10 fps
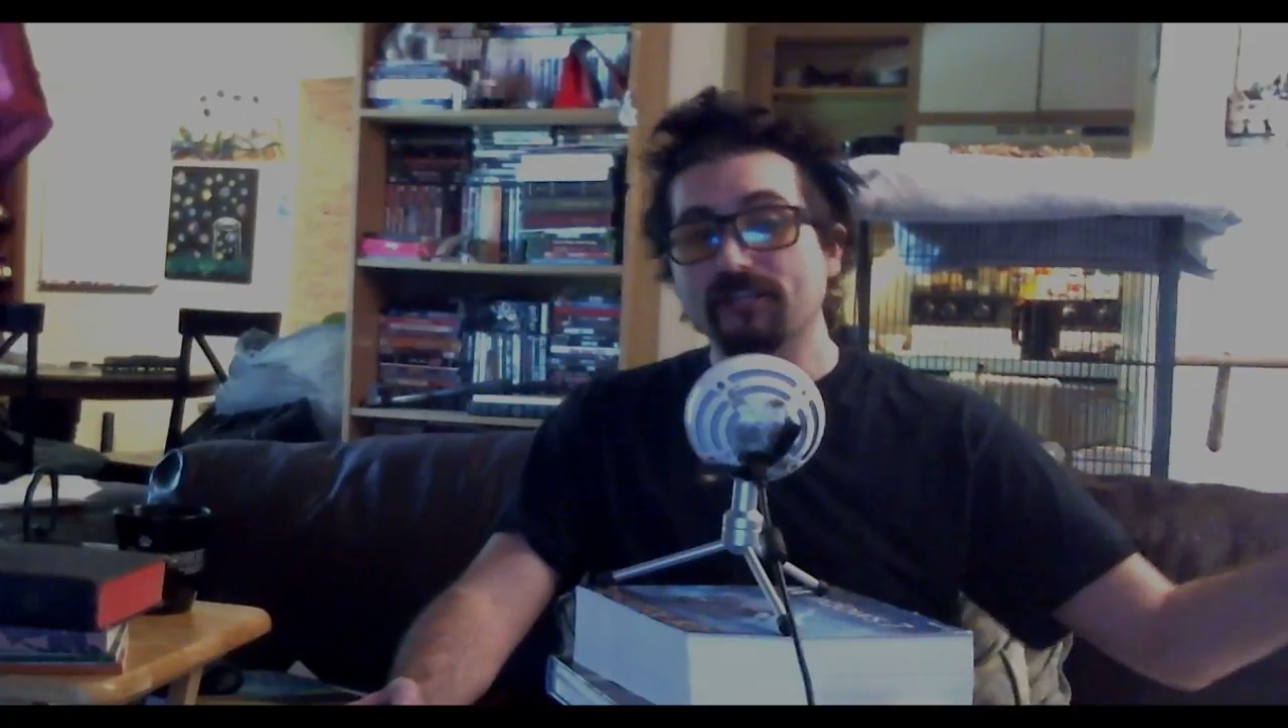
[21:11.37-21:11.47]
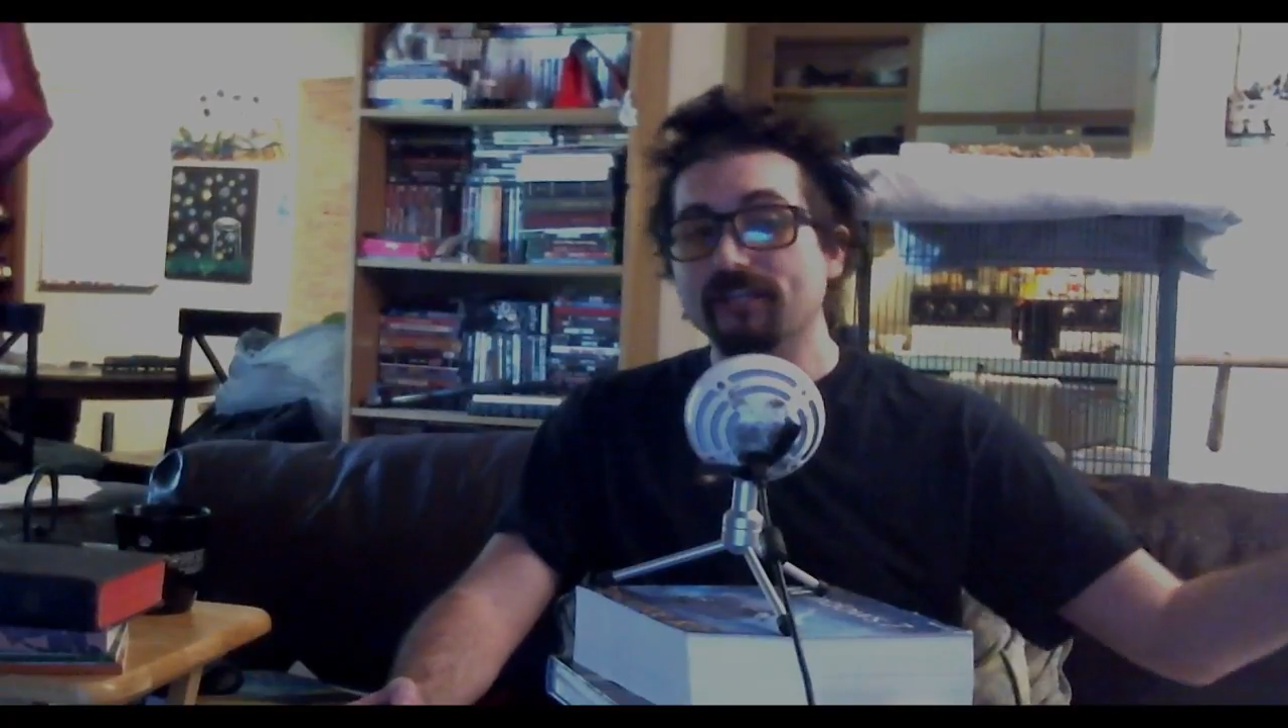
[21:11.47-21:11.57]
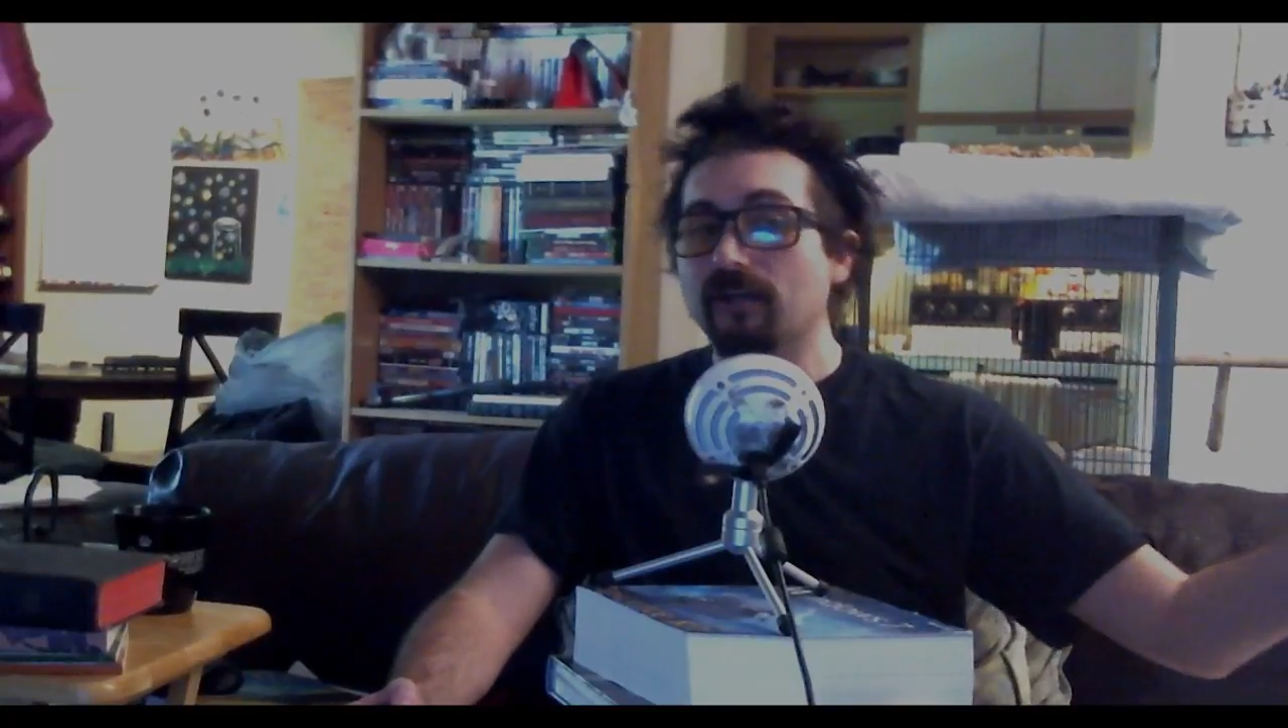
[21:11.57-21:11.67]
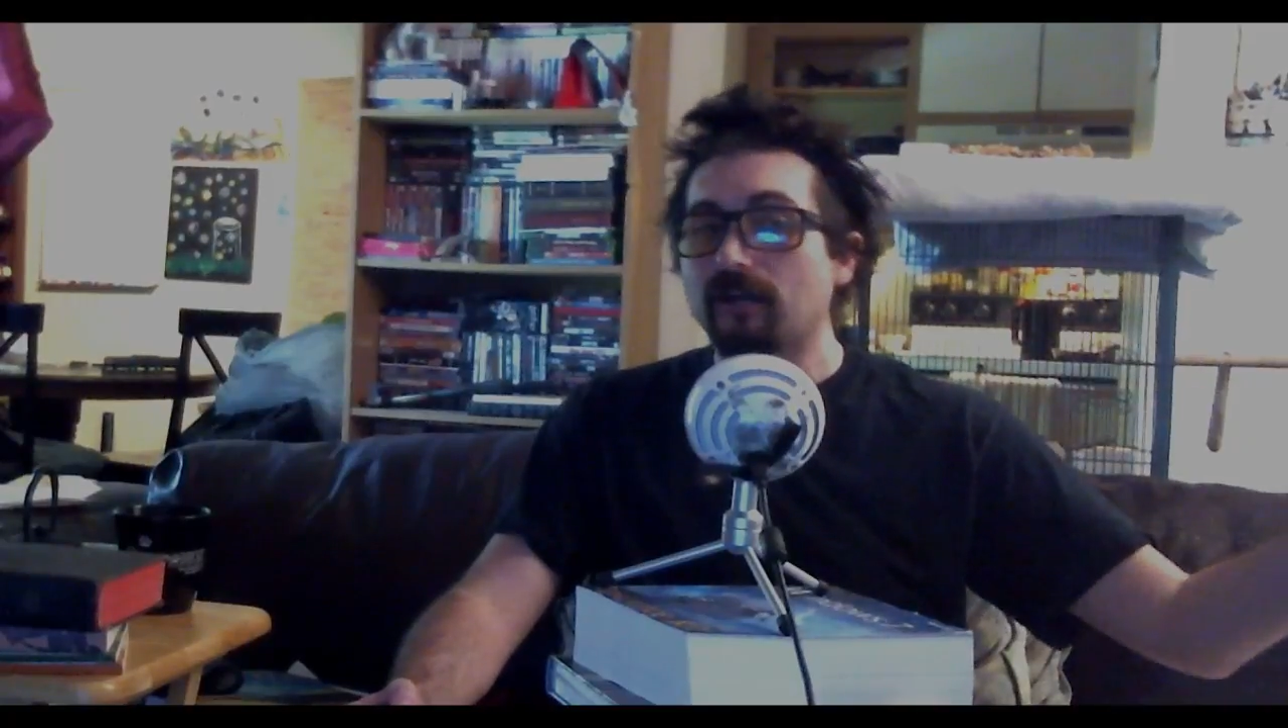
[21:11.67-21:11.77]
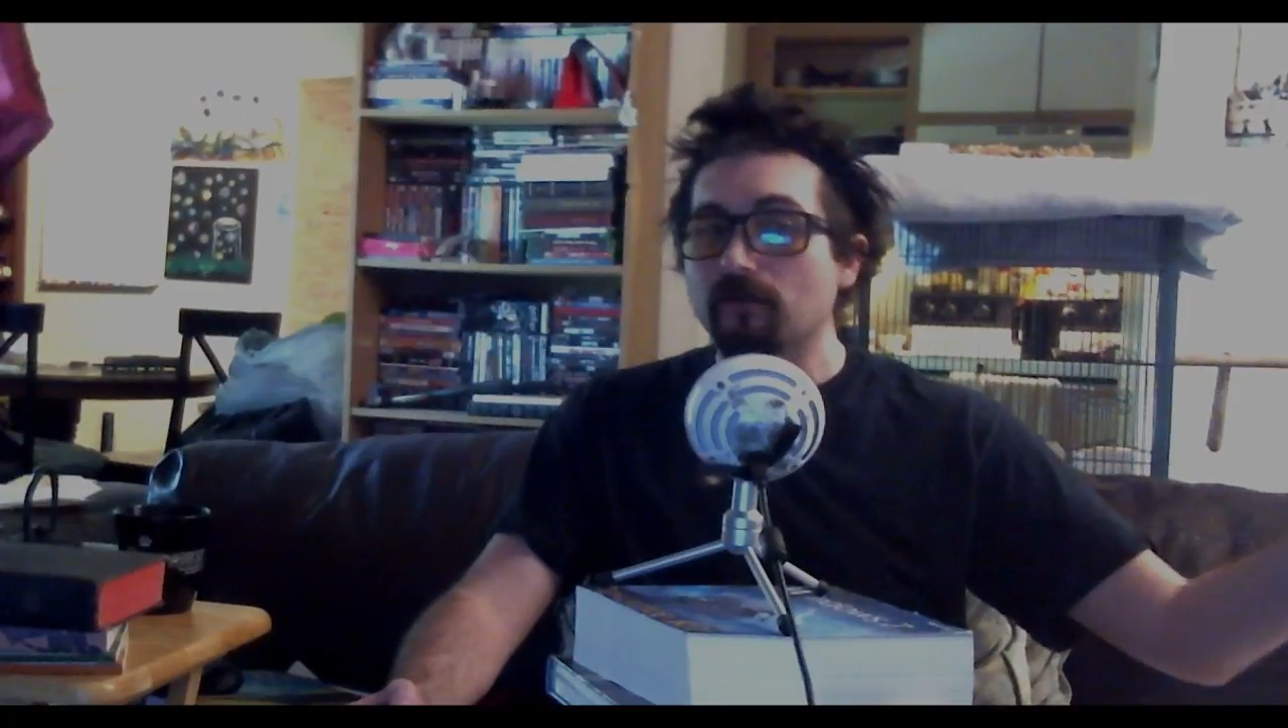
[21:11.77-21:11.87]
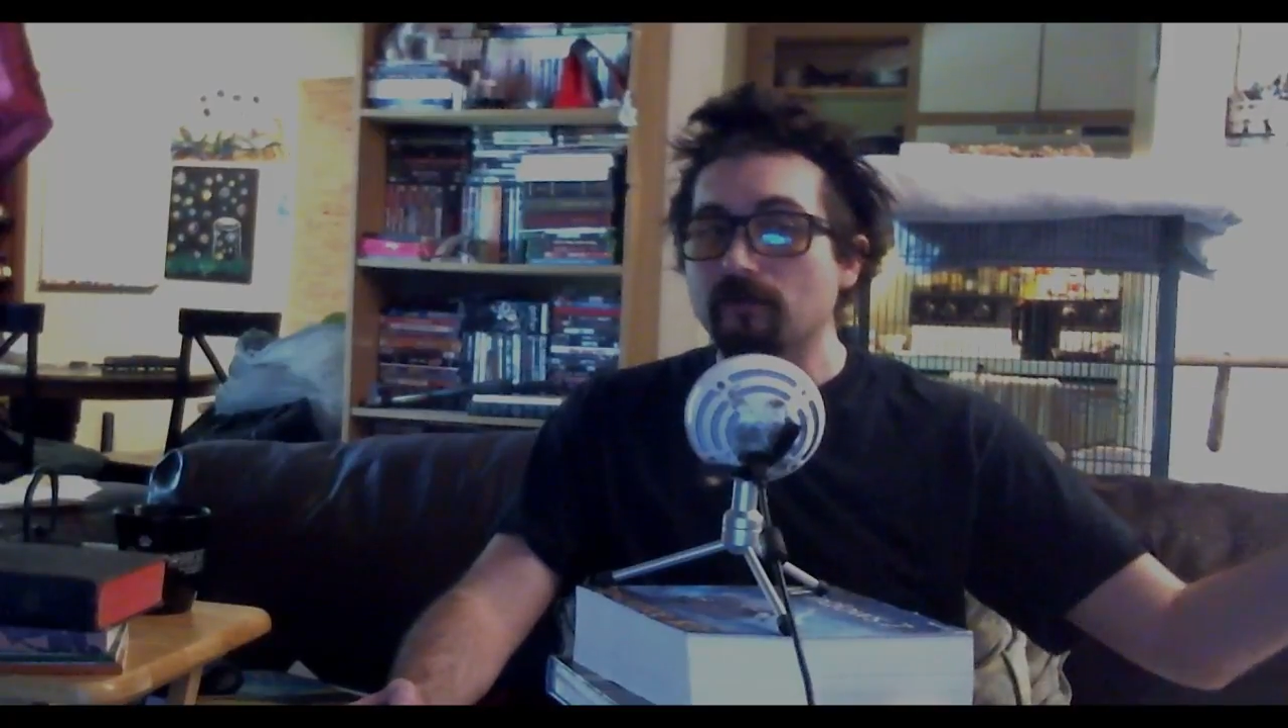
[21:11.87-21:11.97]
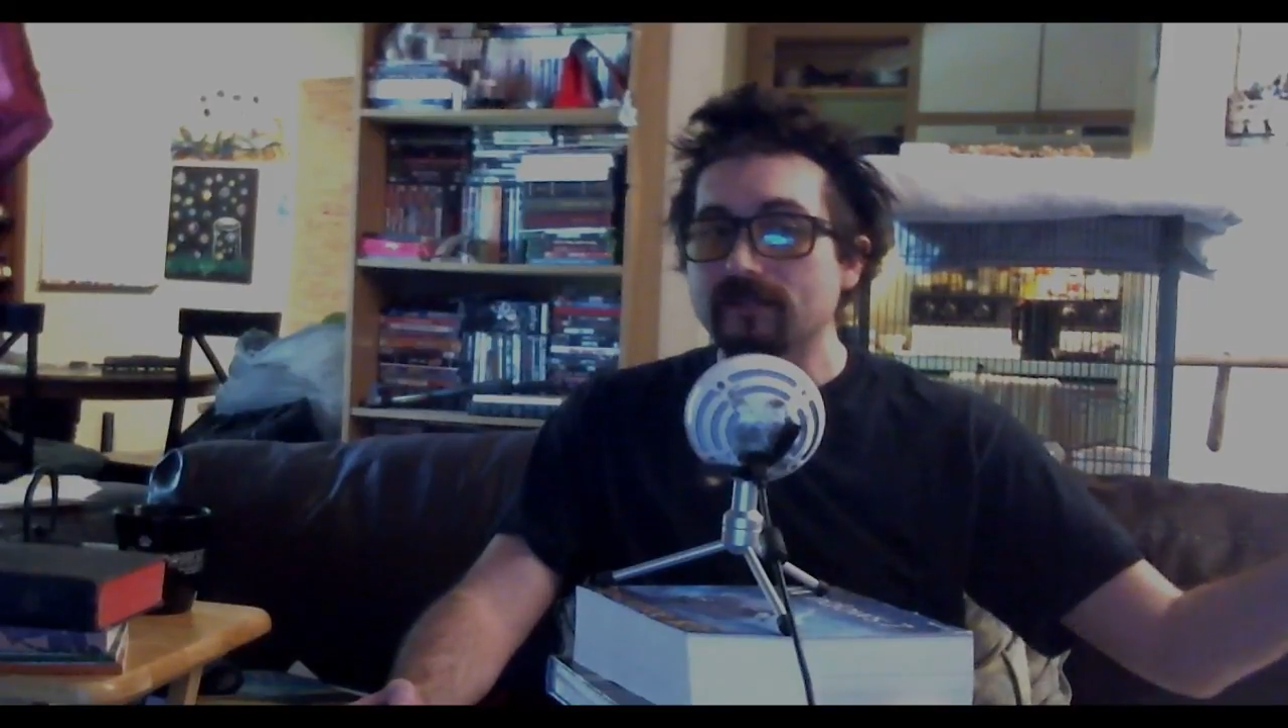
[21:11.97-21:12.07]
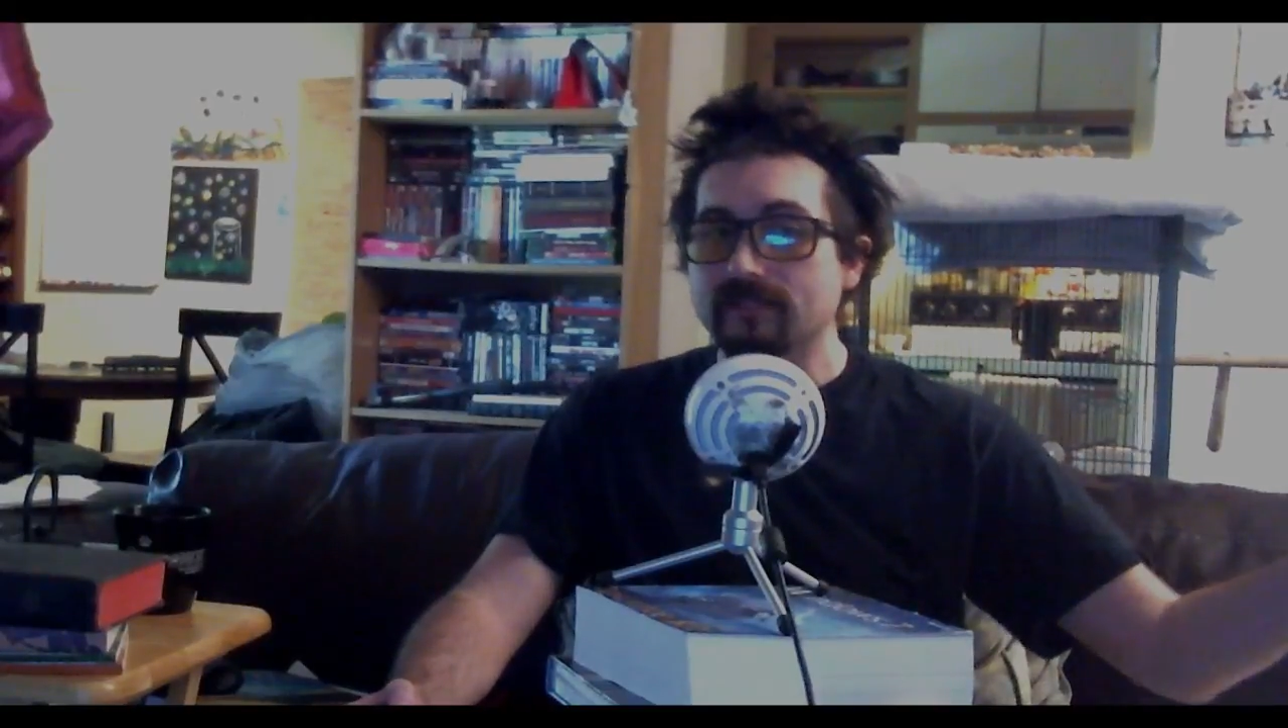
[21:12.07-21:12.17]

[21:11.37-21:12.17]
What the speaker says: along with it